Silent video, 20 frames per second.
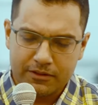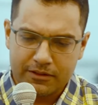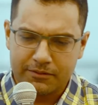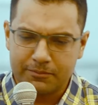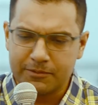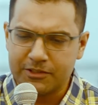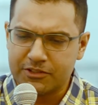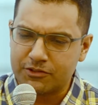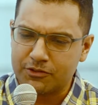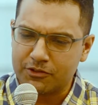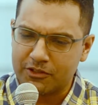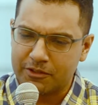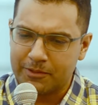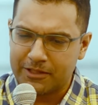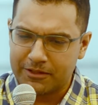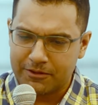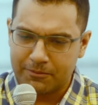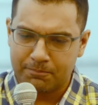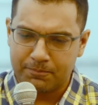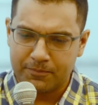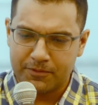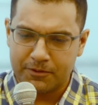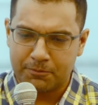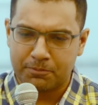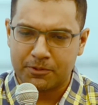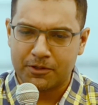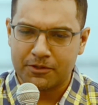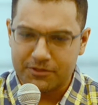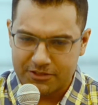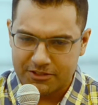Let me just talk about the
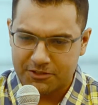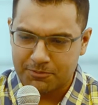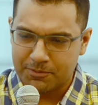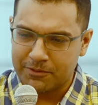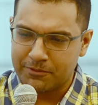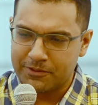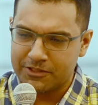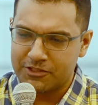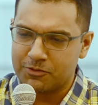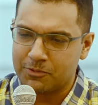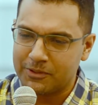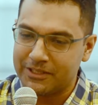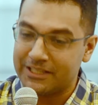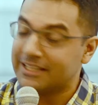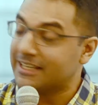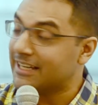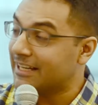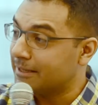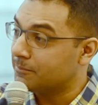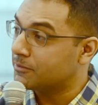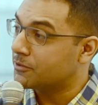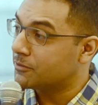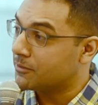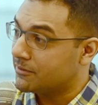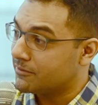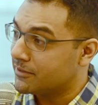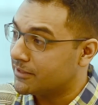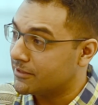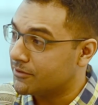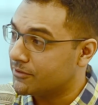process by which we came to
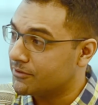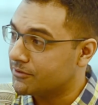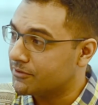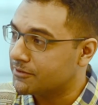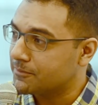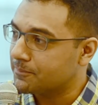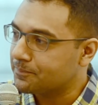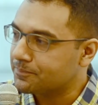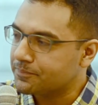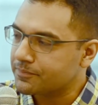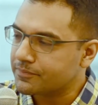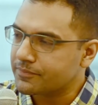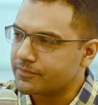our values.